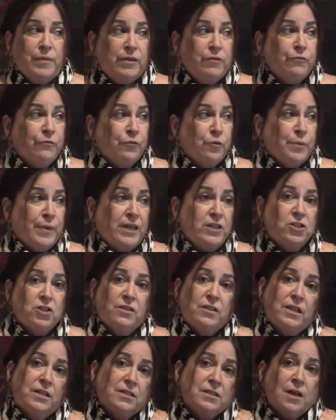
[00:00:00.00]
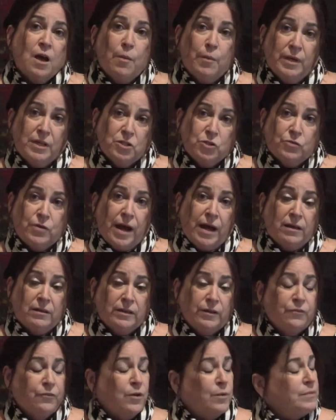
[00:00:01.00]
information that's coming
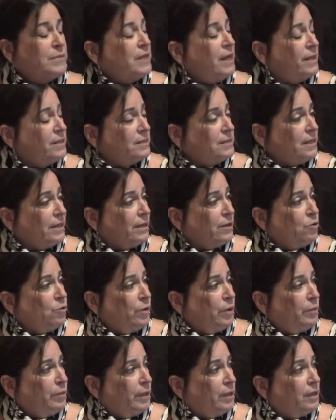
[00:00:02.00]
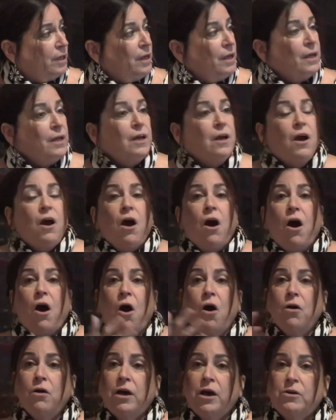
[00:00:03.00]
directly from testing equipment.
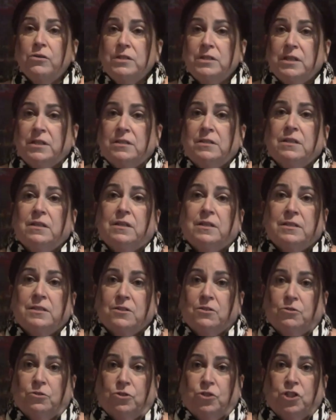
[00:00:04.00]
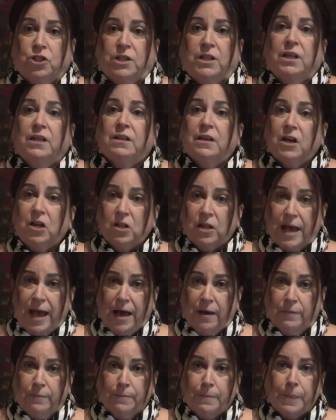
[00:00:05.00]
All goes into the solution in the
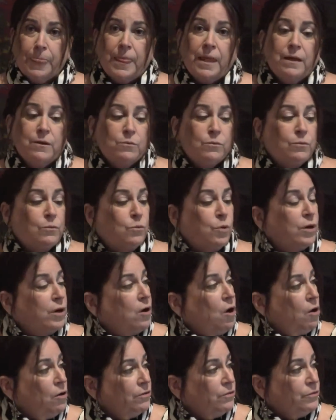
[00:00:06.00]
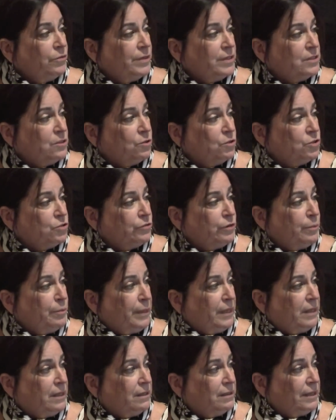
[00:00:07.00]
cloud, where all the results are
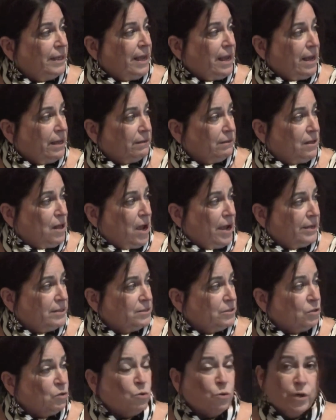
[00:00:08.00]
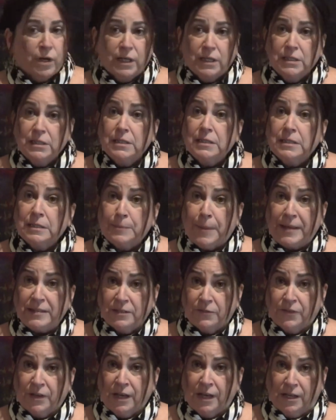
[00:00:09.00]
immediately analyzed according to
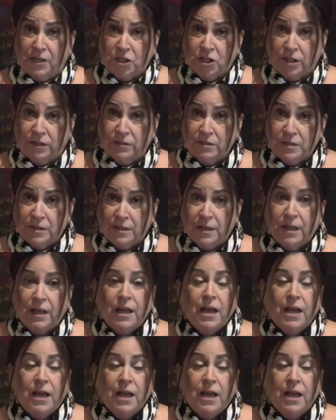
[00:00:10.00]
specifications.